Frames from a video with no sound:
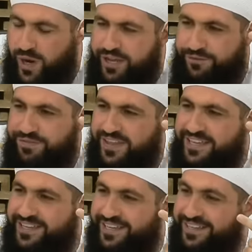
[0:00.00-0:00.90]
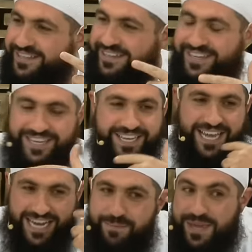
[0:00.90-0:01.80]
of thinking,
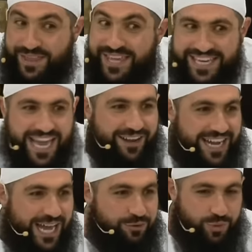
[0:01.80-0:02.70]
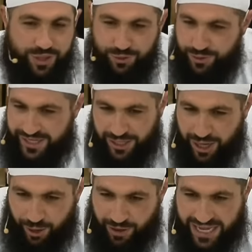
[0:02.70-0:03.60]
let me think out loud with you. And
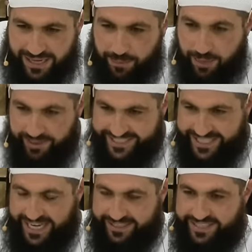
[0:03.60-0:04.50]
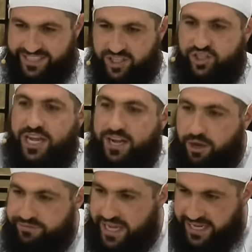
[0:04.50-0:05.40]
Allahu Alam, I'm not saying this is sharah
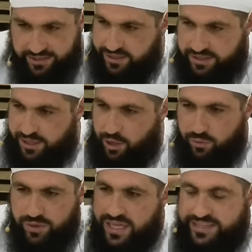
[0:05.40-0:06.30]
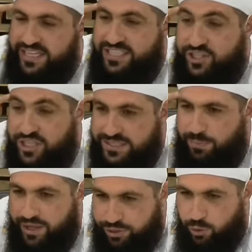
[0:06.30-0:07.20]
of the hadith. No, these are just
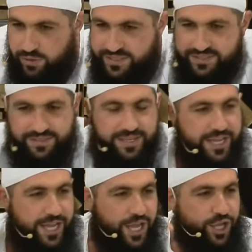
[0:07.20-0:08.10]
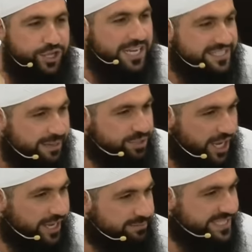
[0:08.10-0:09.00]
my thoughts. You know,
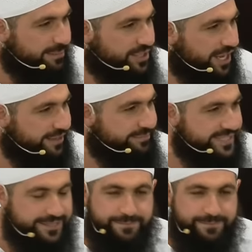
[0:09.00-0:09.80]
sometimes, sometimes